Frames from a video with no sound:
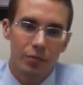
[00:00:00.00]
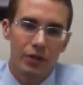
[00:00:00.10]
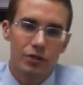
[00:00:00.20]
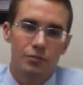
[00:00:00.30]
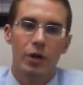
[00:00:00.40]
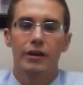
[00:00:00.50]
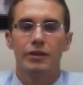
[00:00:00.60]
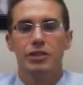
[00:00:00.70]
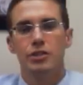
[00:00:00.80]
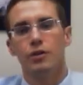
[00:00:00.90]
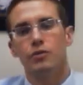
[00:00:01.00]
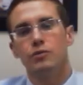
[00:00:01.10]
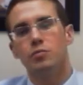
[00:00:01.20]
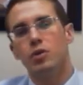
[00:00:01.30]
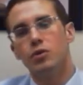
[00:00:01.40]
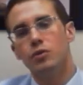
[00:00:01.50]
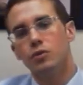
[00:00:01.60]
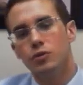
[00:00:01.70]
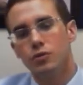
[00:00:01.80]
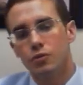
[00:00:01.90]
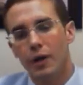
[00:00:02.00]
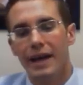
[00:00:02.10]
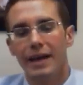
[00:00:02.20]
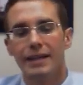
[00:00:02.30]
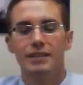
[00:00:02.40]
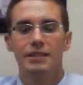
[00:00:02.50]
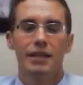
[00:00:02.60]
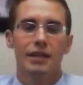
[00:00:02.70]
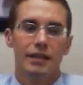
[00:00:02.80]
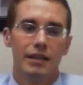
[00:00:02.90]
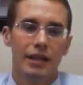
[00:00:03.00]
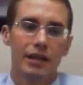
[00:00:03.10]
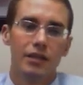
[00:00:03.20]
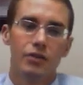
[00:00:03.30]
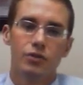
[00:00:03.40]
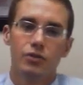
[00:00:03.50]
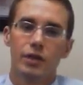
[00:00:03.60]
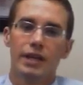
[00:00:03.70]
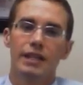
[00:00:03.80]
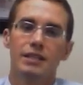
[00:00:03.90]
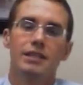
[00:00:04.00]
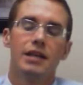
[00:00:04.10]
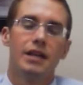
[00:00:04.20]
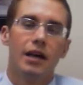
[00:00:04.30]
there's brownish tones, blues, reds, yellows, greens.